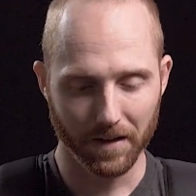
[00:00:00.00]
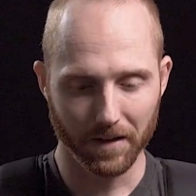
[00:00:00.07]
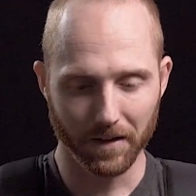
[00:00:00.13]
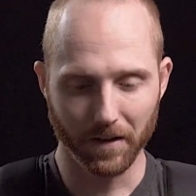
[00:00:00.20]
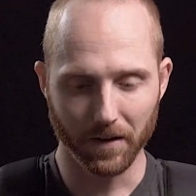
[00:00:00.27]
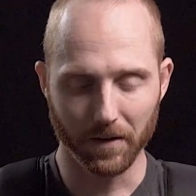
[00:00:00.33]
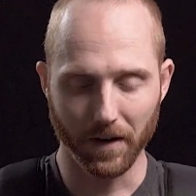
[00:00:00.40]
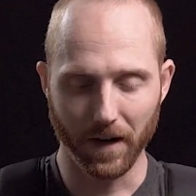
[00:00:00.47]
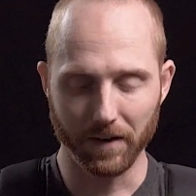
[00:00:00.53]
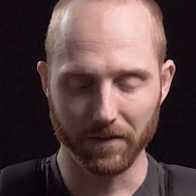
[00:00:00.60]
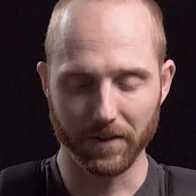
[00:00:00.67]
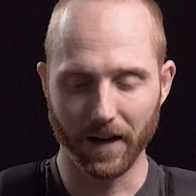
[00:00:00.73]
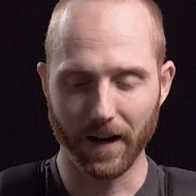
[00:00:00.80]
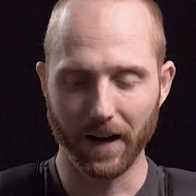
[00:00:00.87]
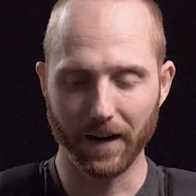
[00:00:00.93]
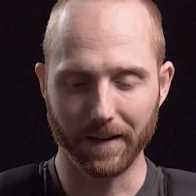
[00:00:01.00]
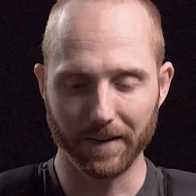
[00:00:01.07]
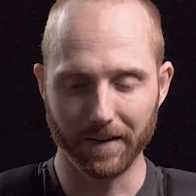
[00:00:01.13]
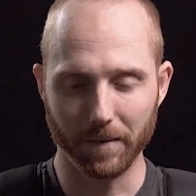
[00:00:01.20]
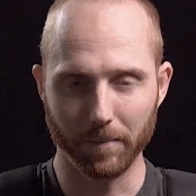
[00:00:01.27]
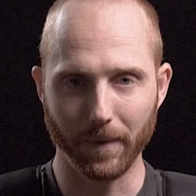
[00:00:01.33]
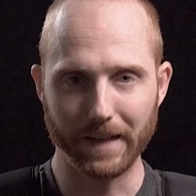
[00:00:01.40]
you know, I've got
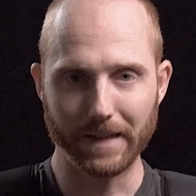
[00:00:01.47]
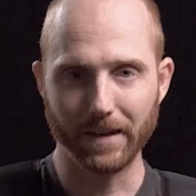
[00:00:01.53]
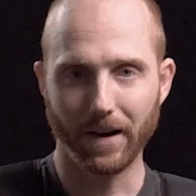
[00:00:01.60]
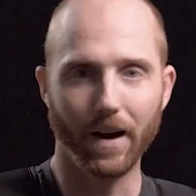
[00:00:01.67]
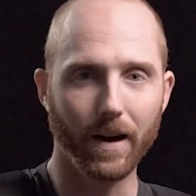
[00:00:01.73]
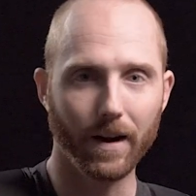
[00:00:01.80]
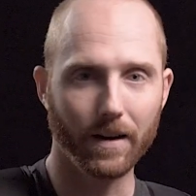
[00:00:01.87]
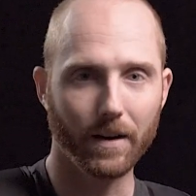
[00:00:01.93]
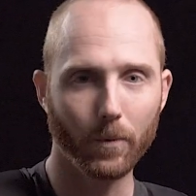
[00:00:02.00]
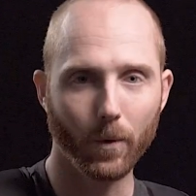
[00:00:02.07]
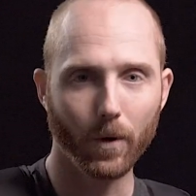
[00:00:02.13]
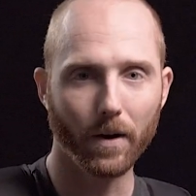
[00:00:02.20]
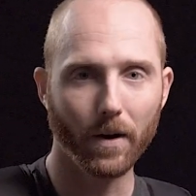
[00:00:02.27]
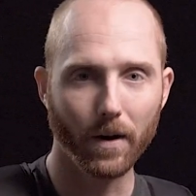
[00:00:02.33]
my dog in one